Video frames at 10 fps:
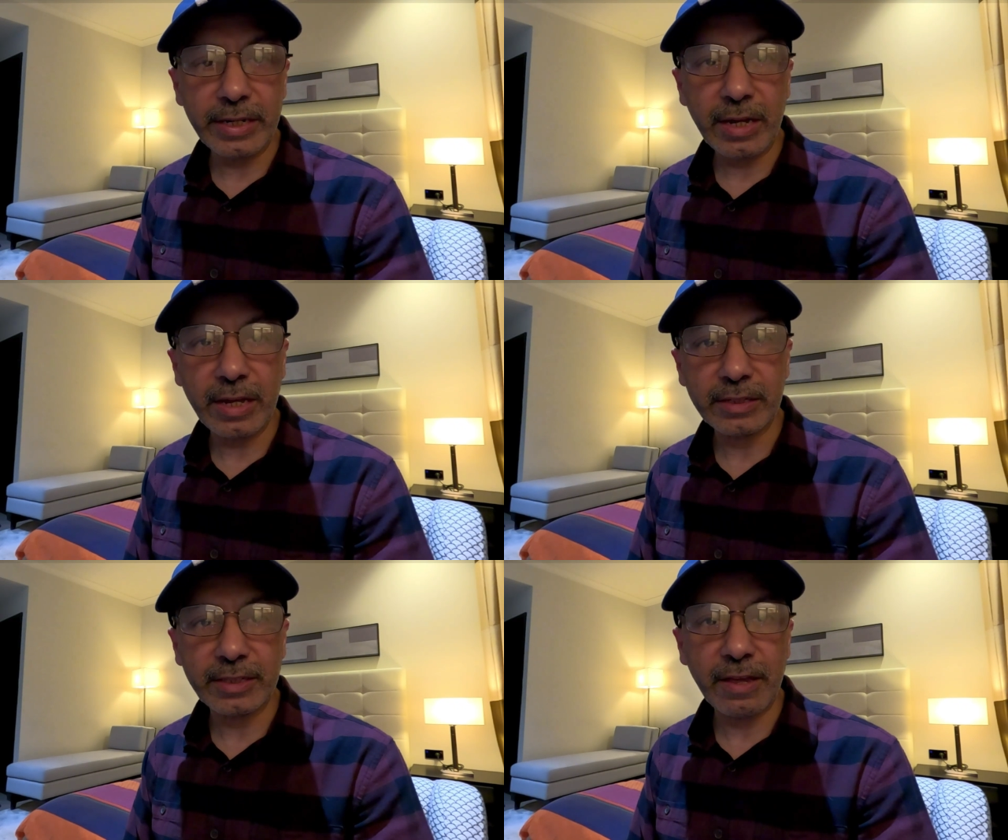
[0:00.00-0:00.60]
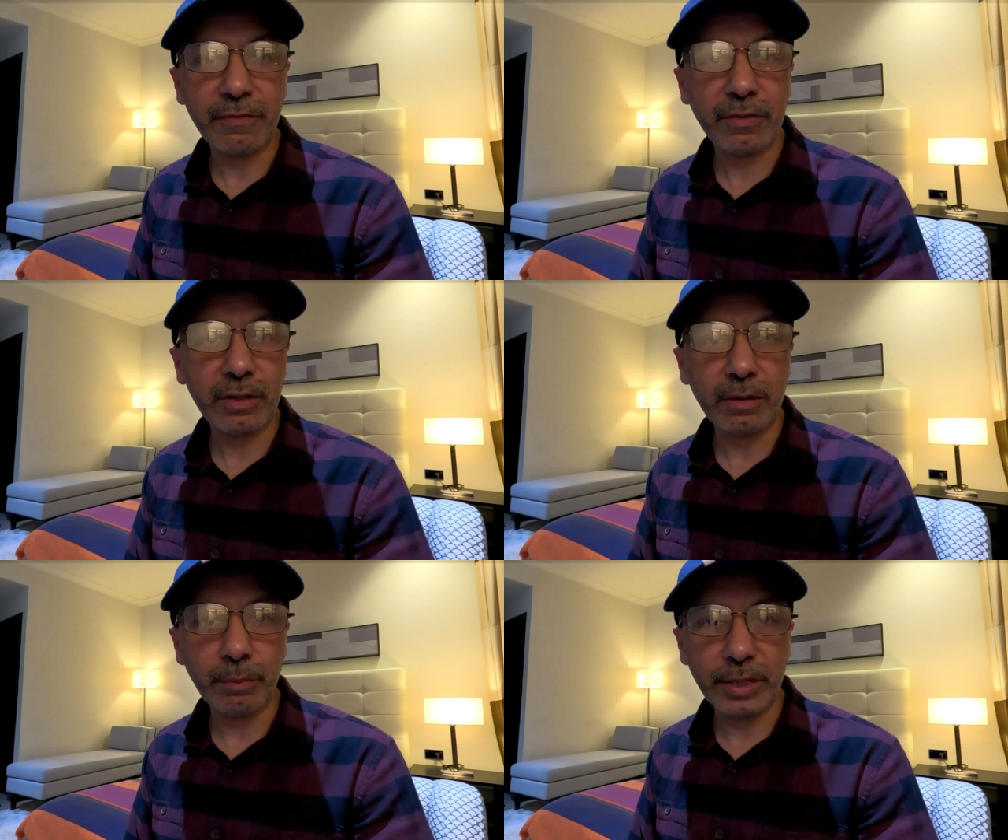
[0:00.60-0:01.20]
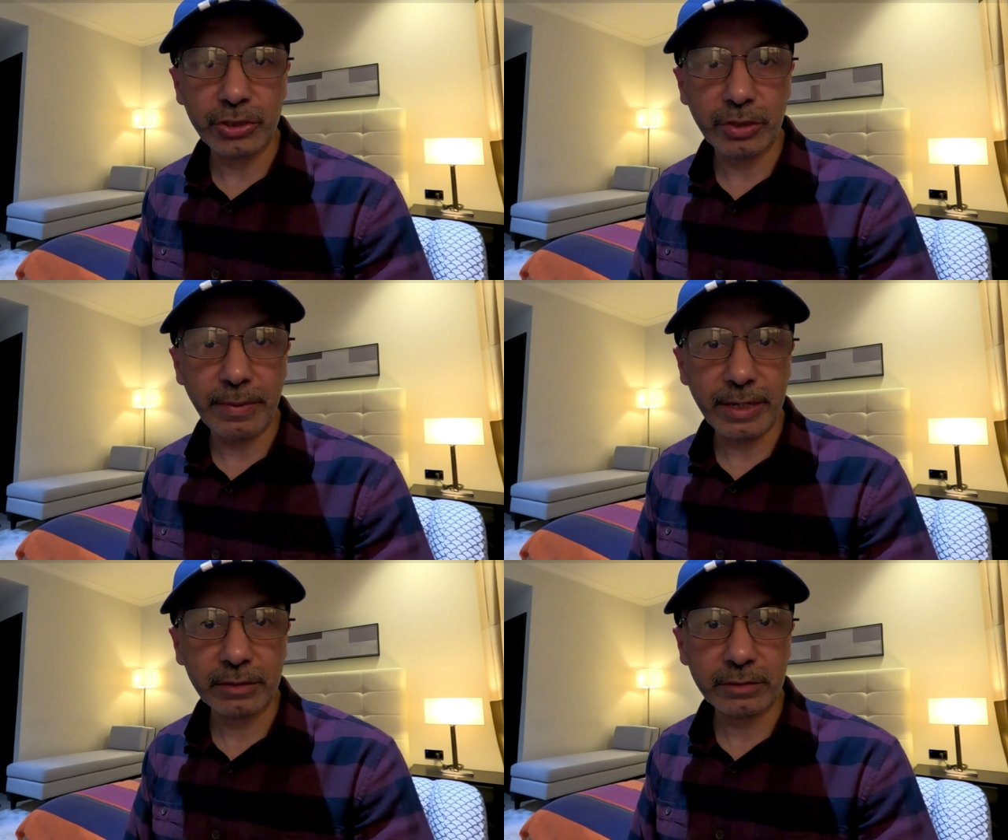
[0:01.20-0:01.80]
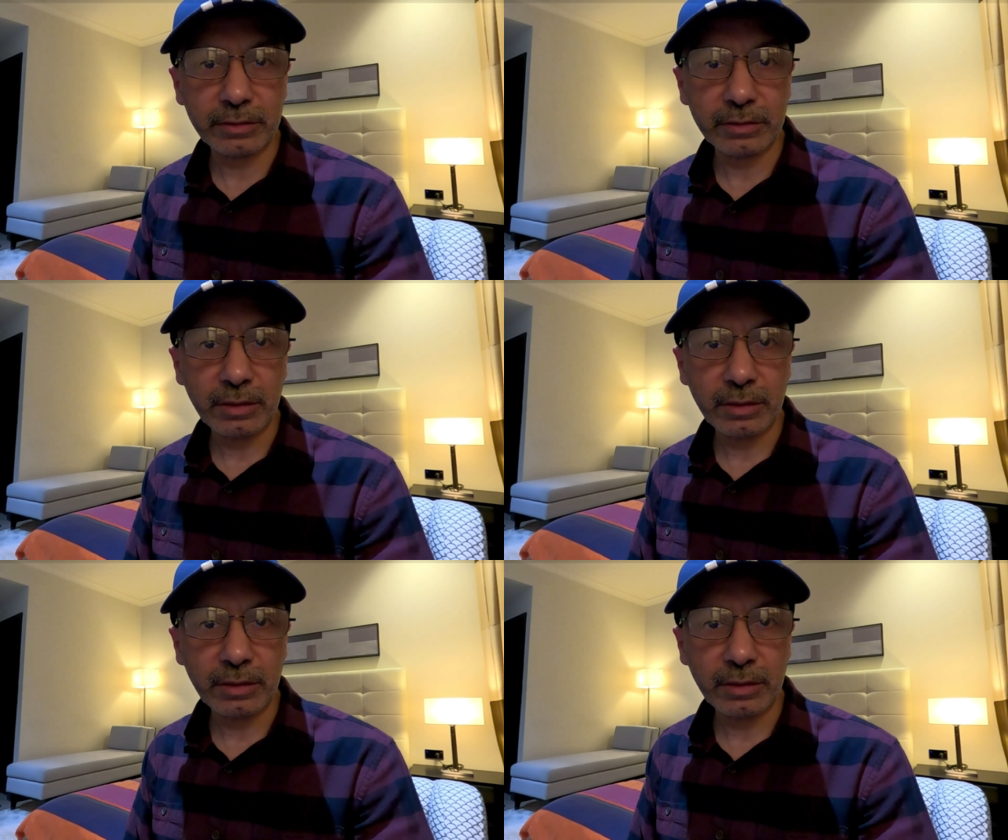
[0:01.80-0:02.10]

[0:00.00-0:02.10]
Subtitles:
has several major banks